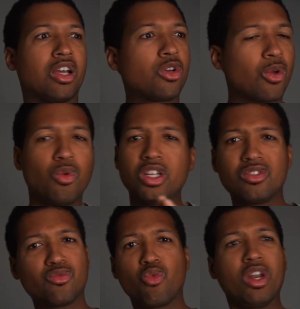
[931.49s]
Like, okay, what
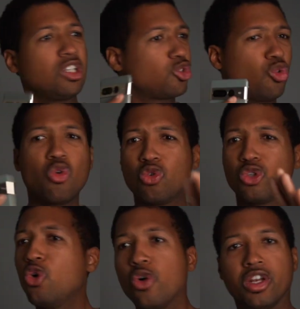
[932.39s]
is Google
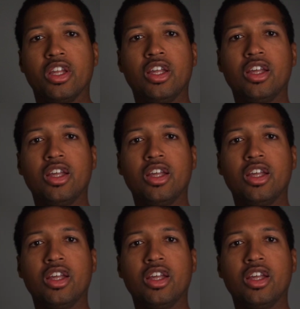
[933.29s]
doing?